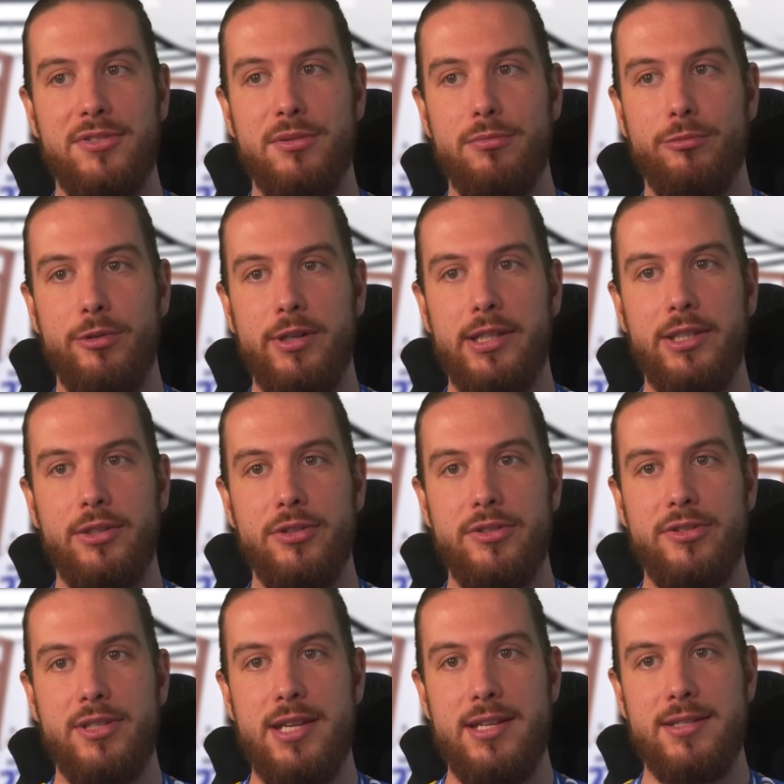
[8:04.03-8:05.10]
really good
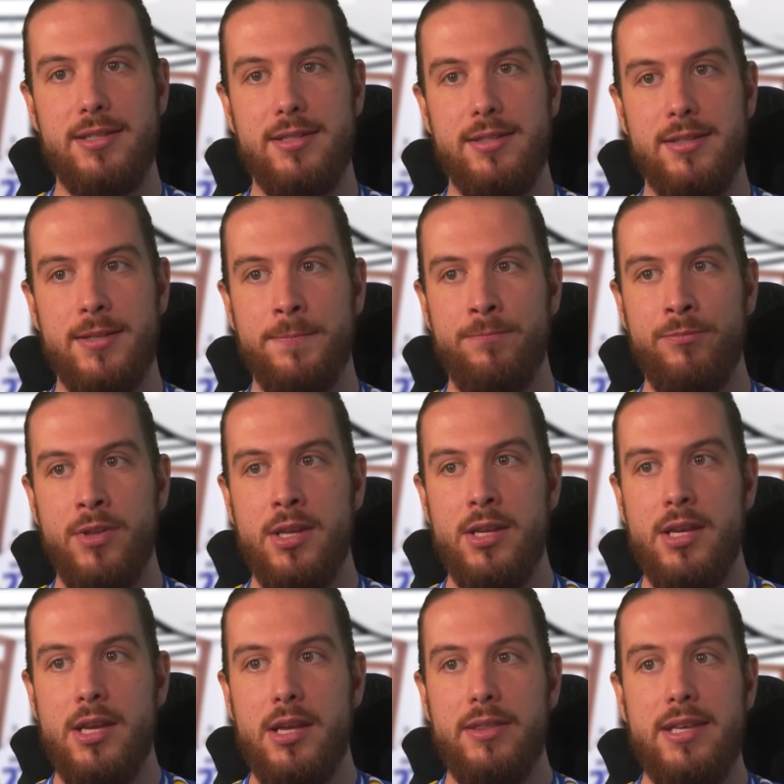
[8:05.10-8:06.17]
seasons.
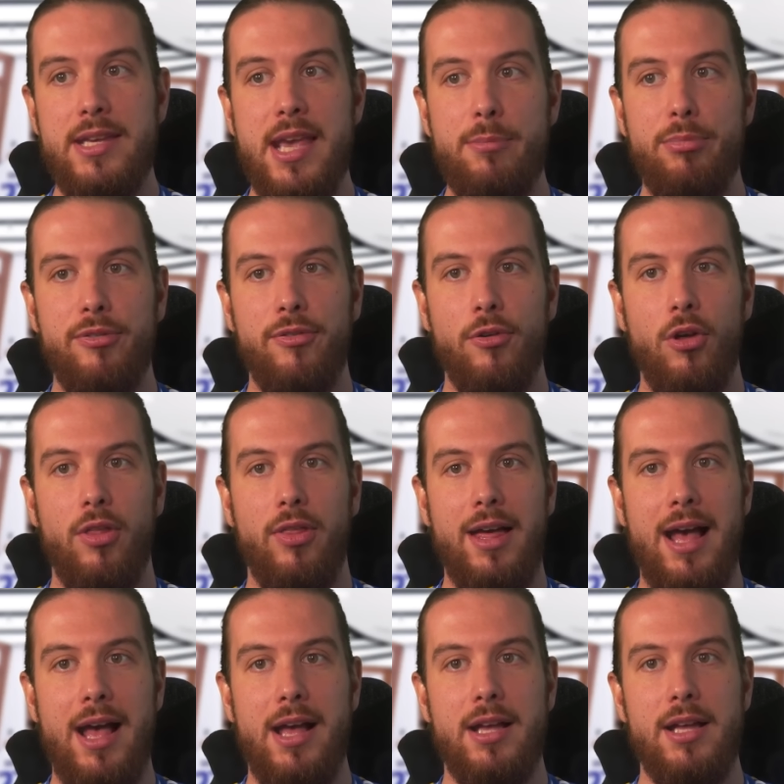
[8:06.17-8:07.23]
The year before
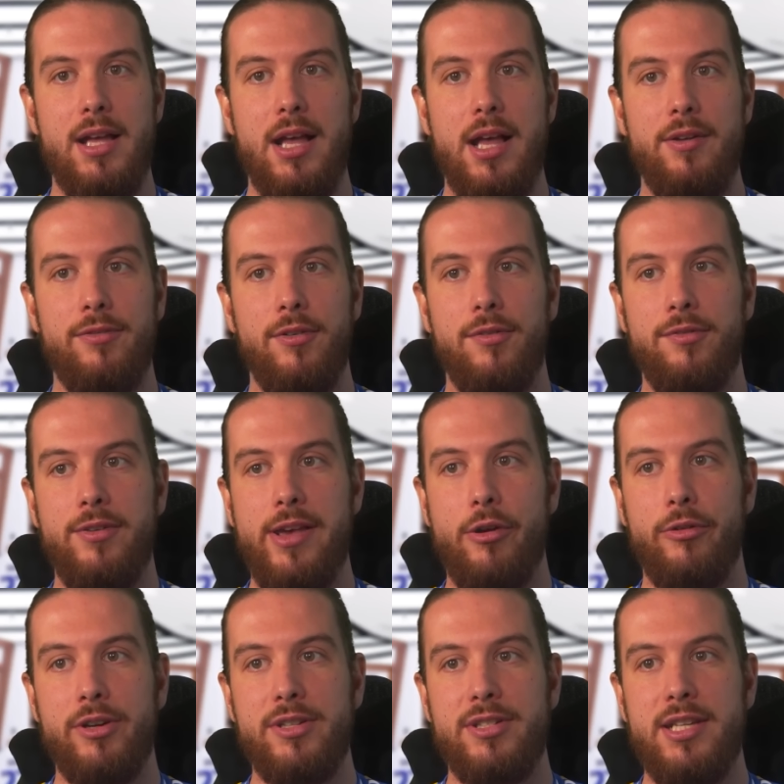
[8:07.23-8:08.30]
that, for
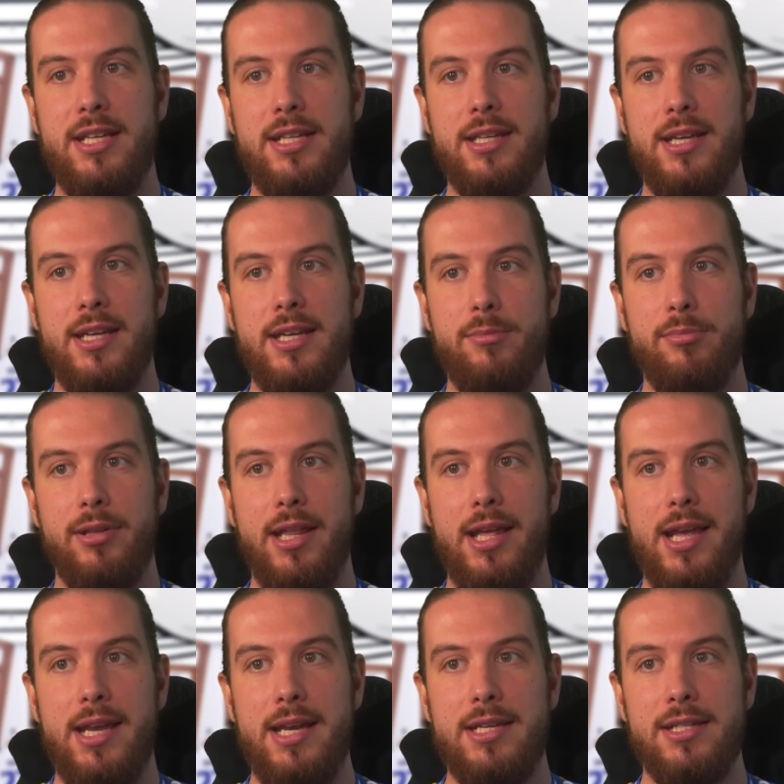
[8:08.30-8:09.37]
Fiorentina, he
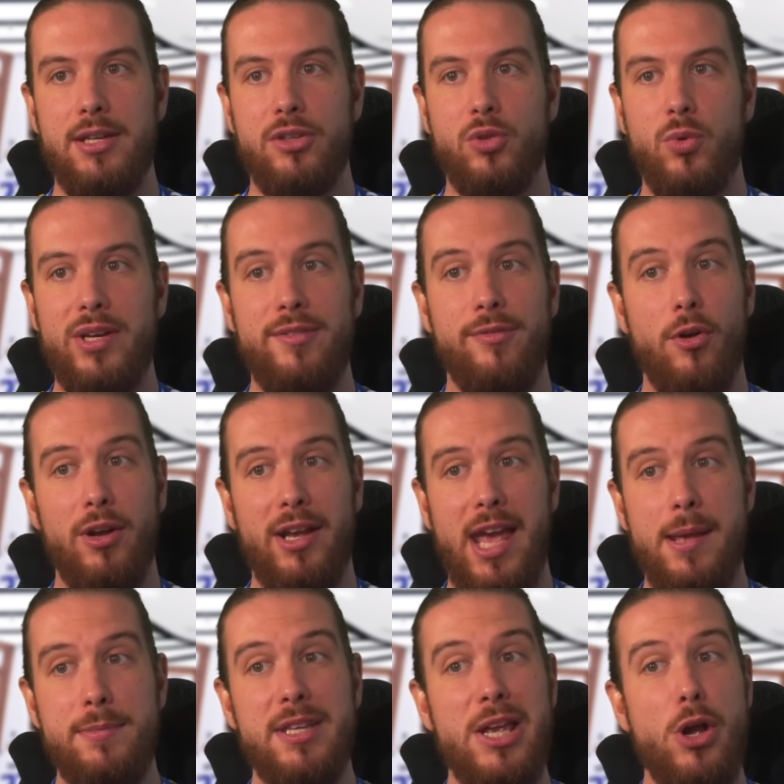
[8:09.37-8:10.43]
played 24
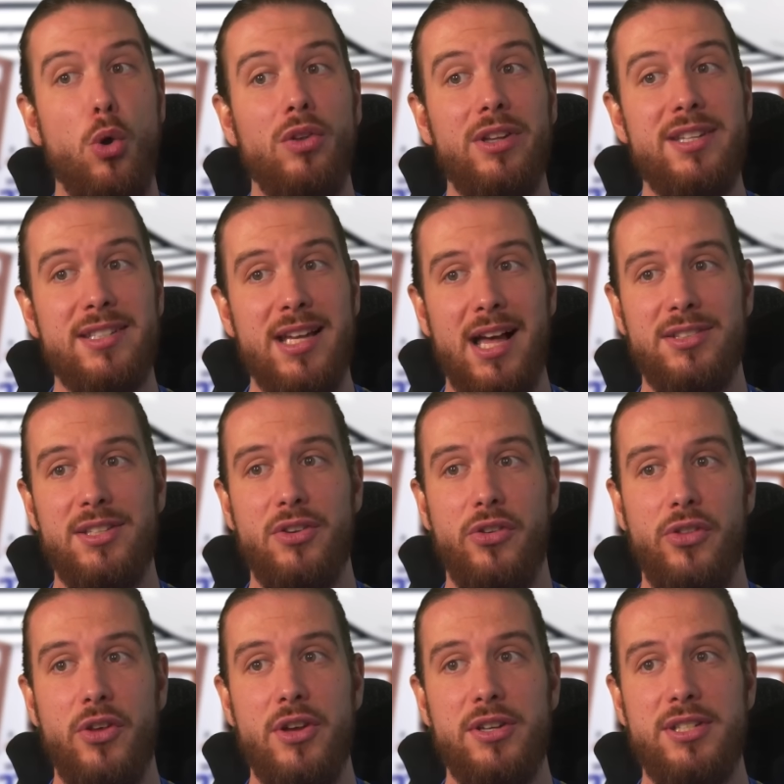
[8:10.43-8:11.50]
games. He only started
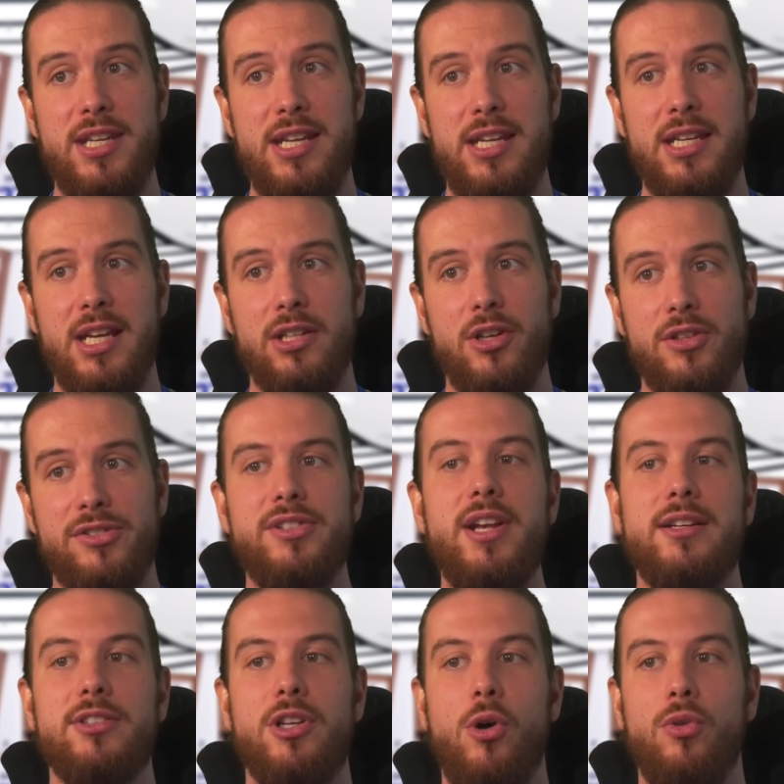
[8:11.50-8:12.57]
13 and got
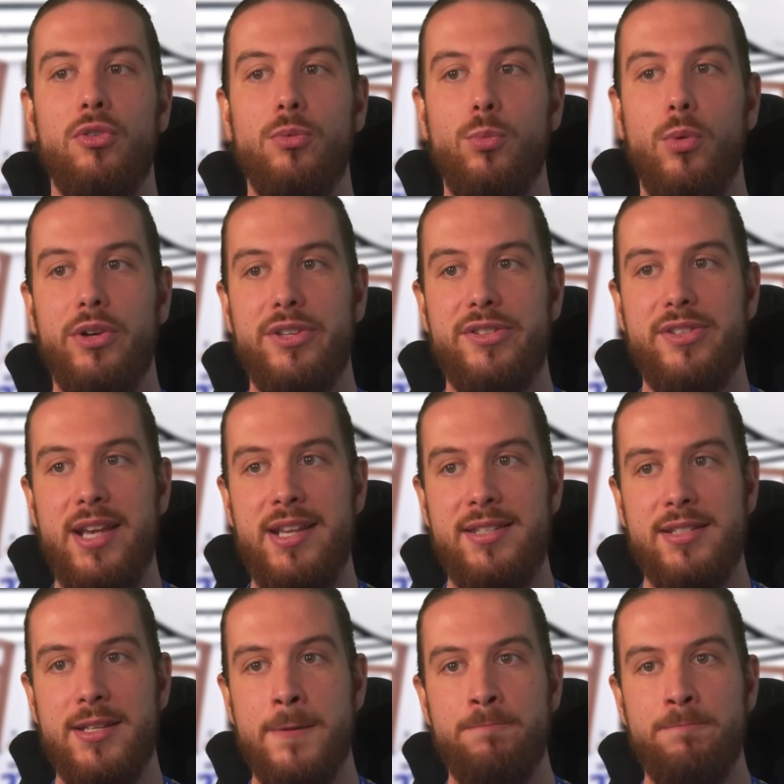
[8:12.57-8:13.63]
6 goals and 1 assist.